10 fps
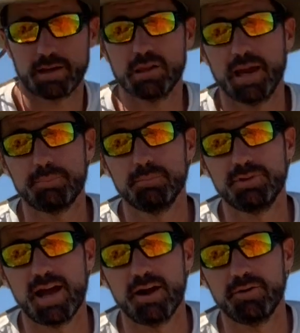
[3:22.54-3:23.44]
I clamp them
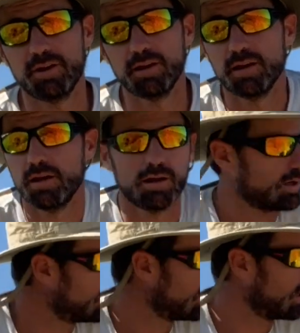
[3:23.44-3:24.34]
down.
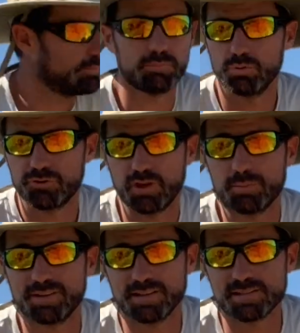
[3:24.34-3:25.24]
Um, but we'll see. I'm
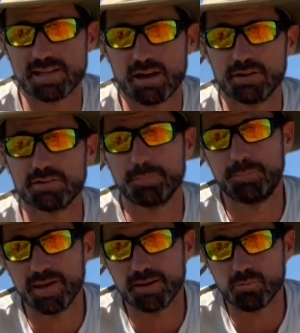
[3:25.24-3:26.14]
gonna dig this out. It's a
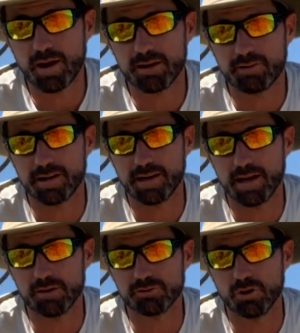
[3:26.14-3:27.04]
bit wet right
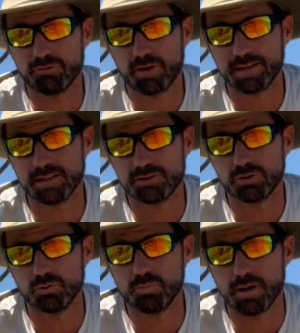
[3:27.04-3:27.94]
now, so if I get
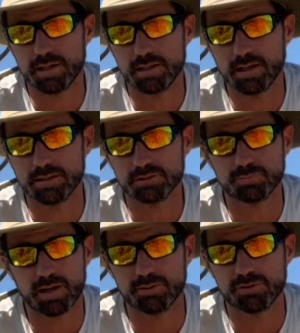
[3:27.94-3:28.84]
too muddy, I'll just
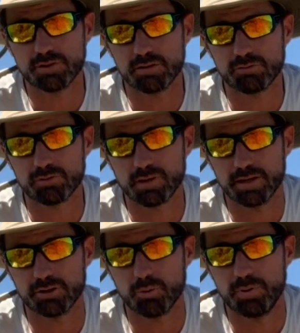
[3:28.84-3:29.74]
probably save it for
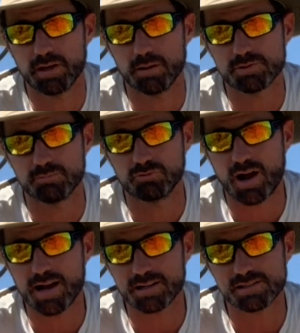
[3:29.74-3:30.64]
later, go pick up some
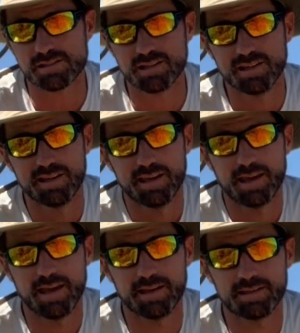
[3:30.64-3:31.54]
rocks
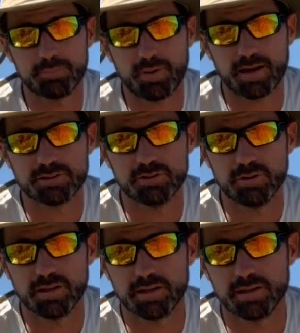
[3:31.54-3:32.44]
and get back to
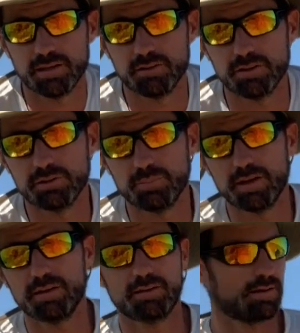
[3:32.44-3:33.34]
it in a little bit.